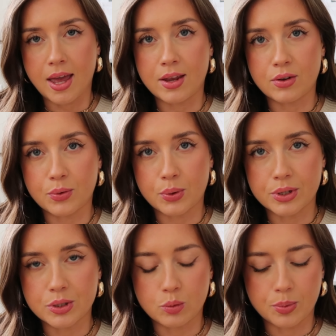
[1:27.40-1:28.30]
and of
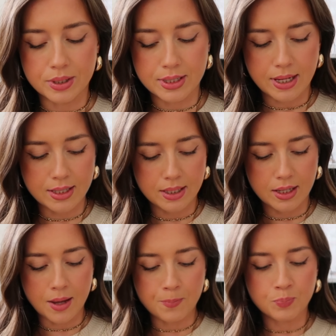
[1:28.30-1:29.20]
course super
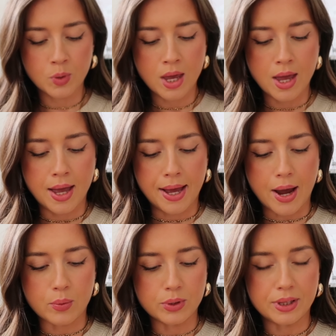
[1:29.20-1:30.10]
aesthetic
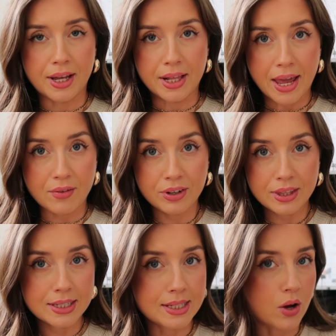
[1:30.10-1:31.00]
I will let
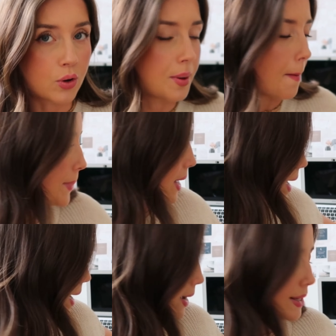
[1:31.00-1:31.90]
everything down
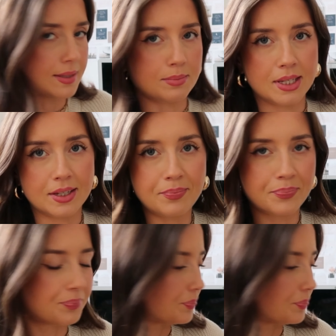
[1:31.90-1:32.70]
behind me